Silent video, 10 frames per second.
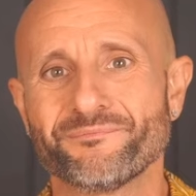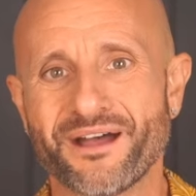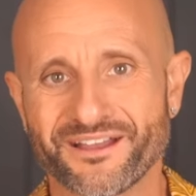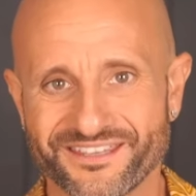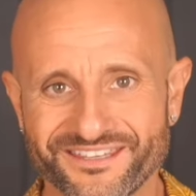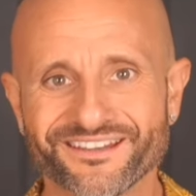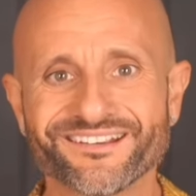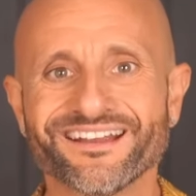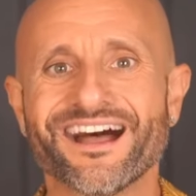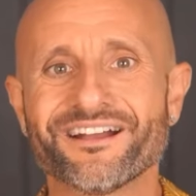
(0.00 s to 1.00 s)
But
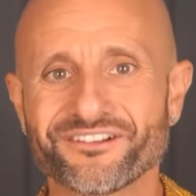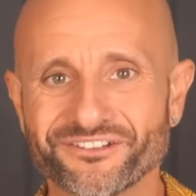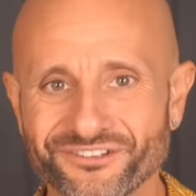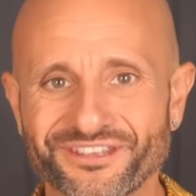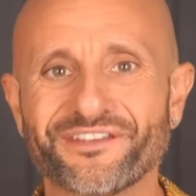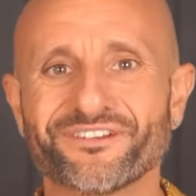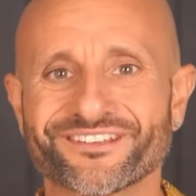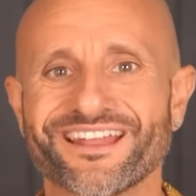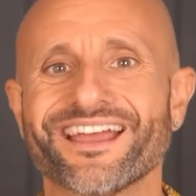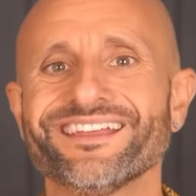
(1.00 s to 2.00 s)
here, I'm going to give you
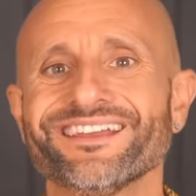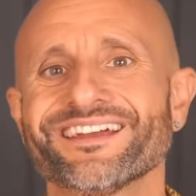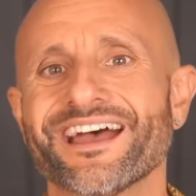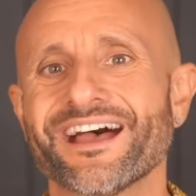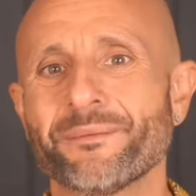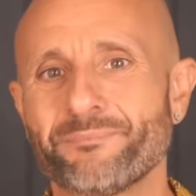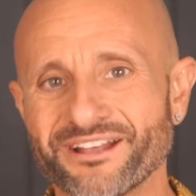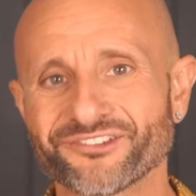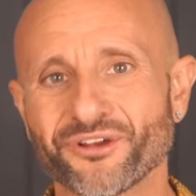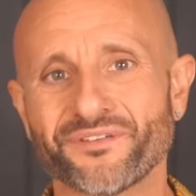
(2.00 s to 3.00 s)
today a
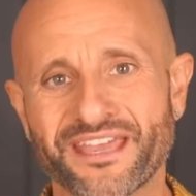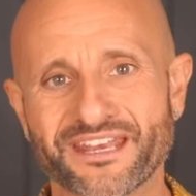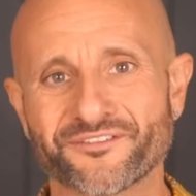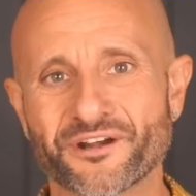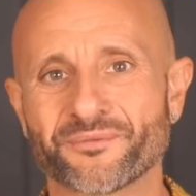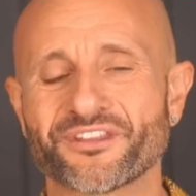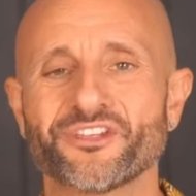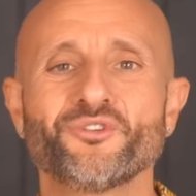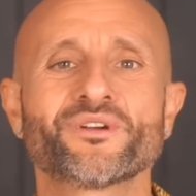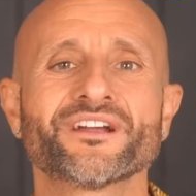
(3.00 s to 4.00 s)
bunch of ere verbs that
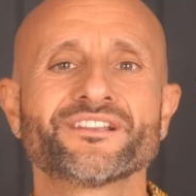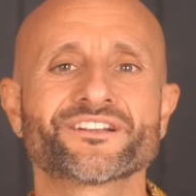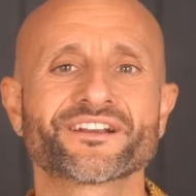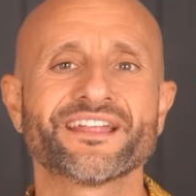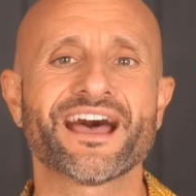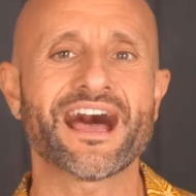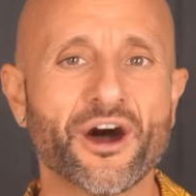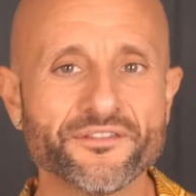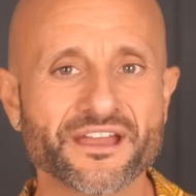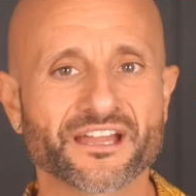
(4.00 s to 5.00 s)
you can learn
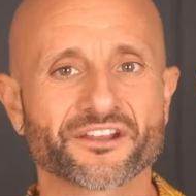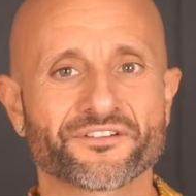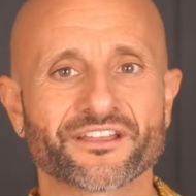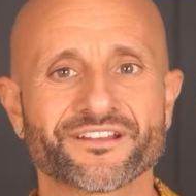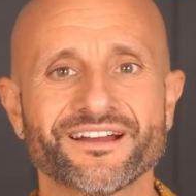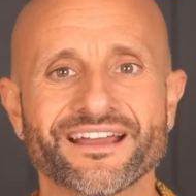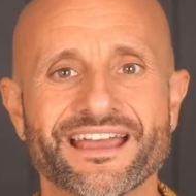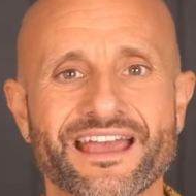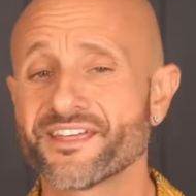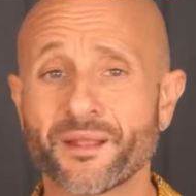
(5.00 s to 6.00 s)
how they are irregular
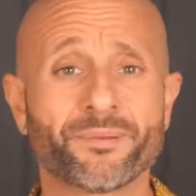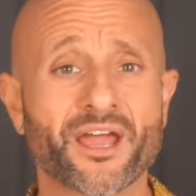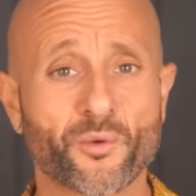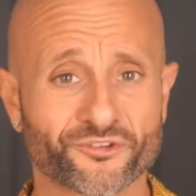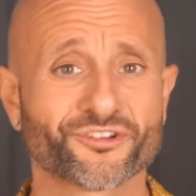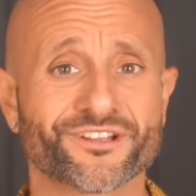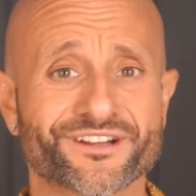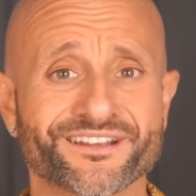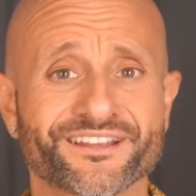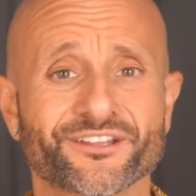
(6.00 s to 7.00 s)
and then apply what you
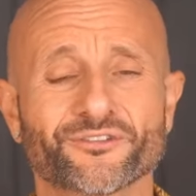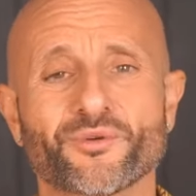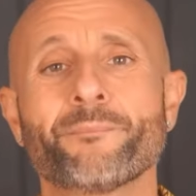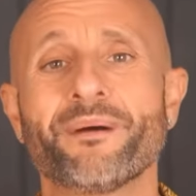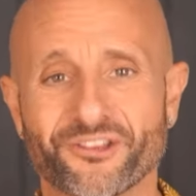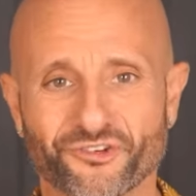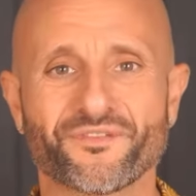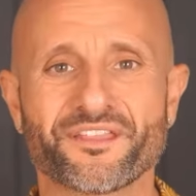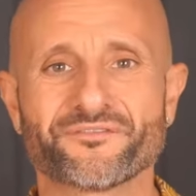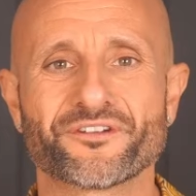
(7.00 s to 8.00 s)
learn to a bunch of other